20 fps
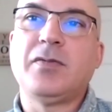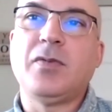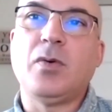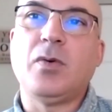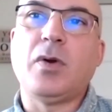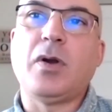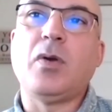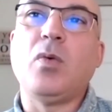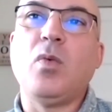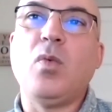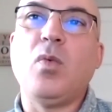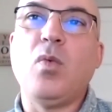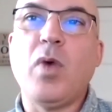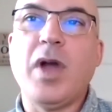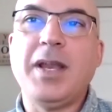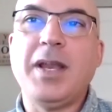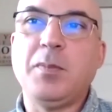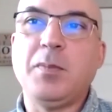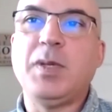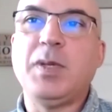for
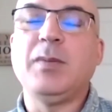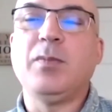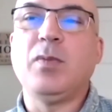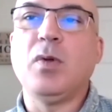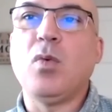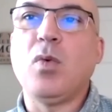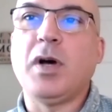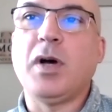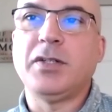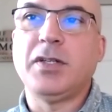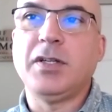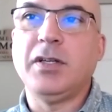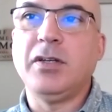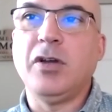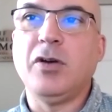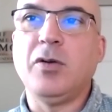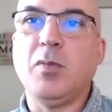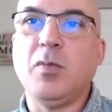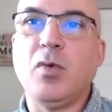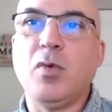when people want to
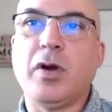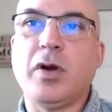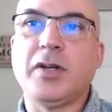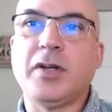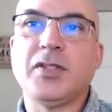know more.